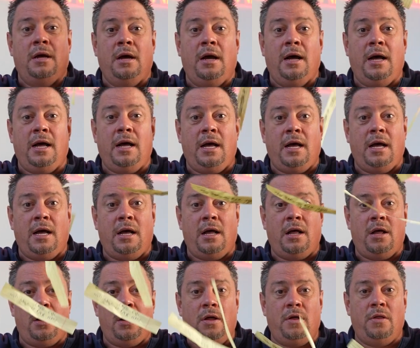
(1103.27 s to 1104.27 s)

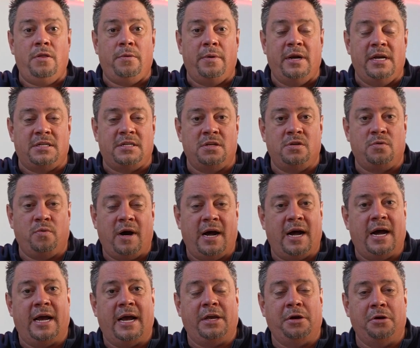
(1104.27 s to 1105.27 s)
All the reasons
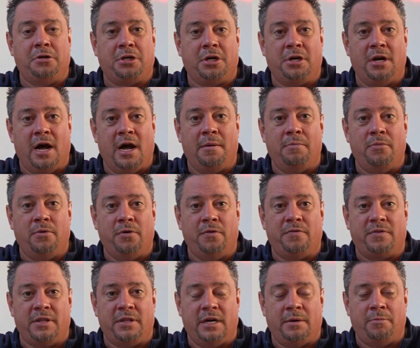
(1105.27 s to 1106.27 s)
why you should not move
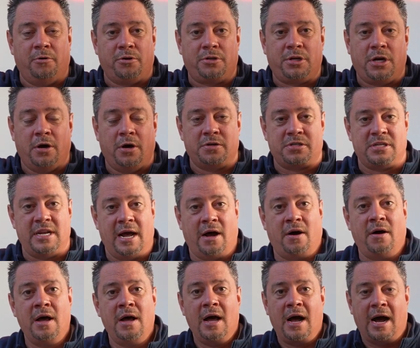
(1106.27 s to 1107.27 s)
to the Emerald Coast.
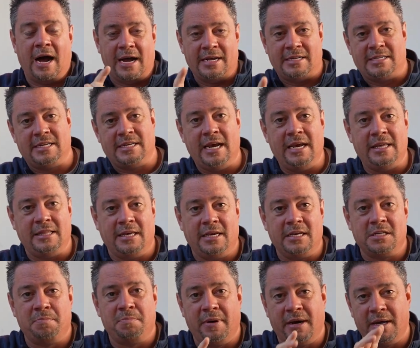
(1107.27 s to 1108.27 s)
Now, I say
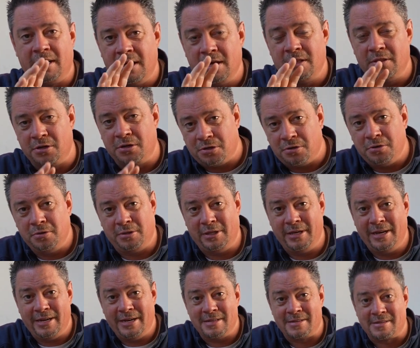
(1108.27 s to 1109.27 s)
these, but the truth
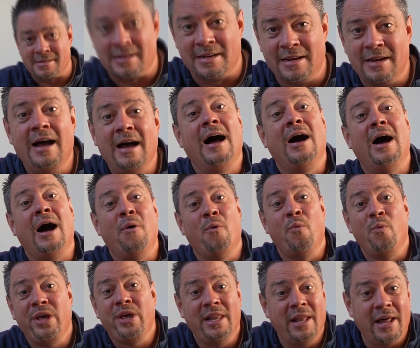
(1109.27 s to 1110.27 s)
is,
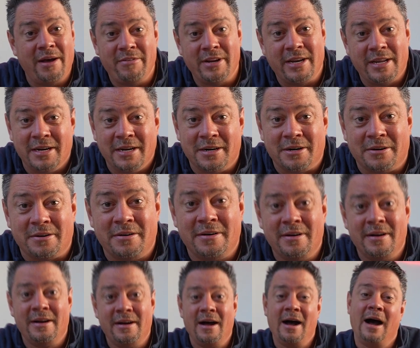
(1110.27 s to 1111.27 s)
we love it here.
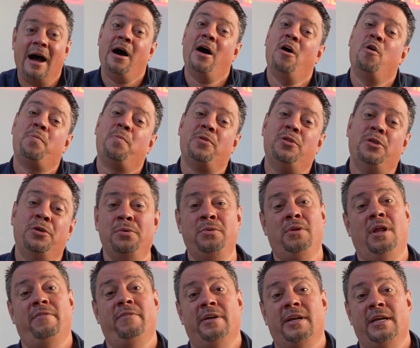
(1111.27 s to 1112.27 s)
I hope you
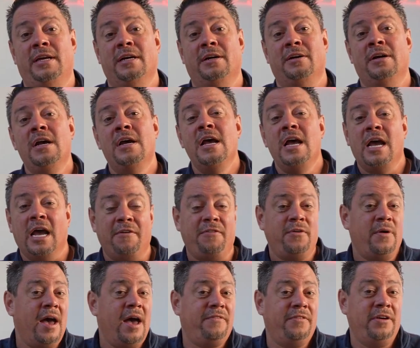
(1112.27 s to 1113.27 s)
love it here. If
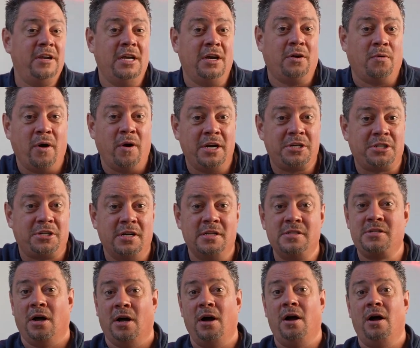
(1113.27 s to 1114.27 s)
you have any
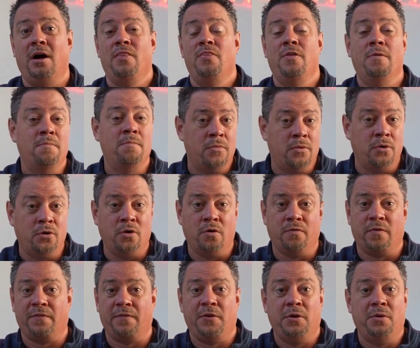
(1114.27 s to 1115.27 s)
questions on the
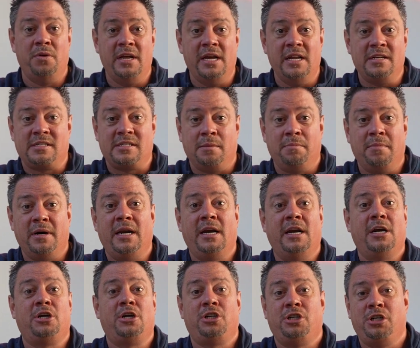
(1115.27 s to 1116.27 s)
move, if you need somebody
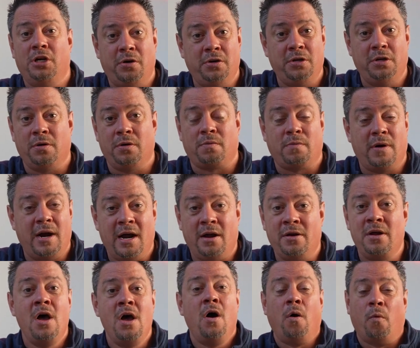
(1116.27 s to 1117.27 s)
to show you
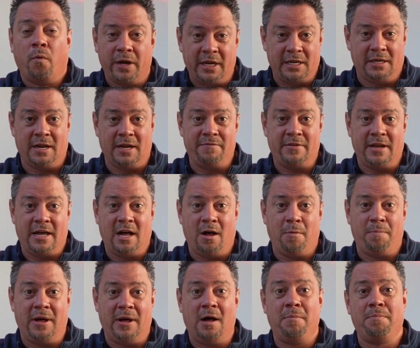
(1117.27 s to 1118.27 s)
around, we'd love to
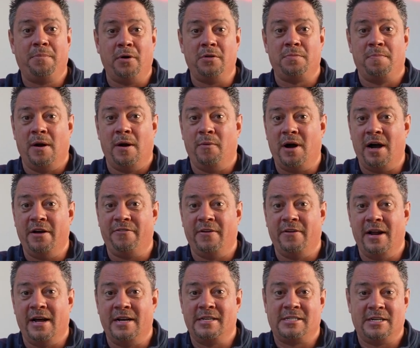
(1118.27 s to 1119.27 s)
help out. Both my wife and
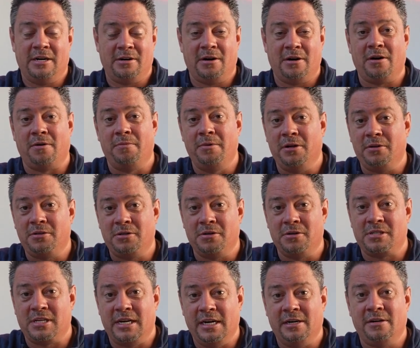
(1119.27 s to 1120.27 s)
I, Sarah, are
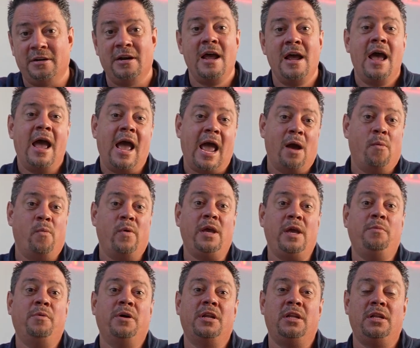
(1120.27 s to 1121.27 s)
realtors here, and we
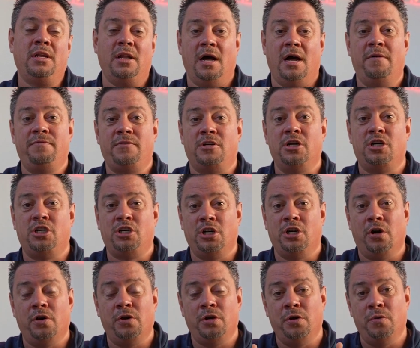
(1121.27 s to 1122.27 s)
would love to
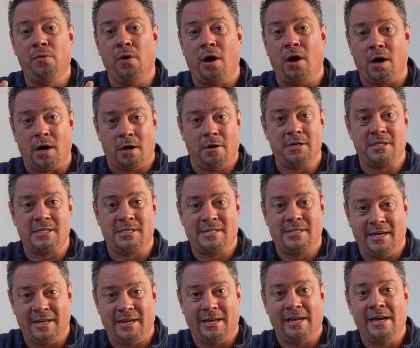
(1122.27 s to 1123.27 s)
show you our
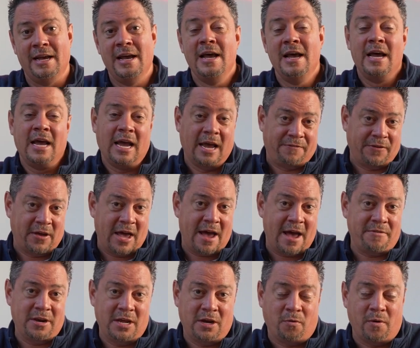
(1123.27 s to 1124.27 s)
city. If you
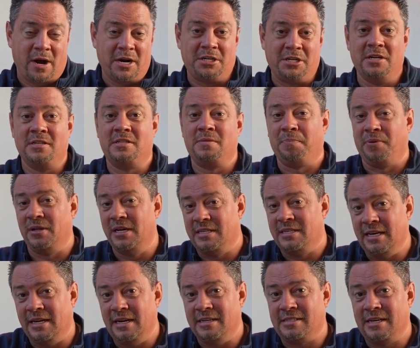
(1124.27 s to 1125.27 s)
have any questions, please
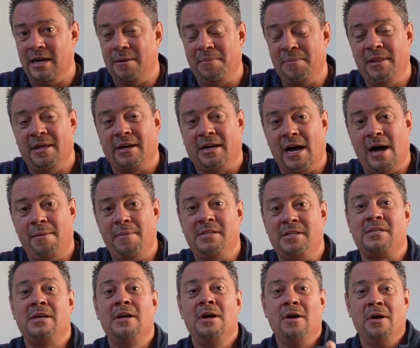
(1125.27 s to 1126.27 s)
hit us up in the
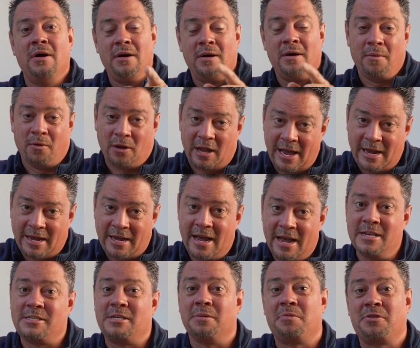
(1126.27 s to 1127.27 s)
comments, like
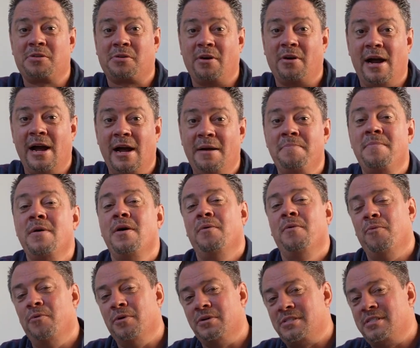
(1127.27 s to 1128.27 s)
and subscribe.
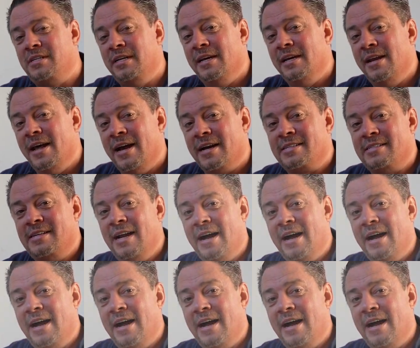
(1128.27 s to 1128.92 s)
We'll see you next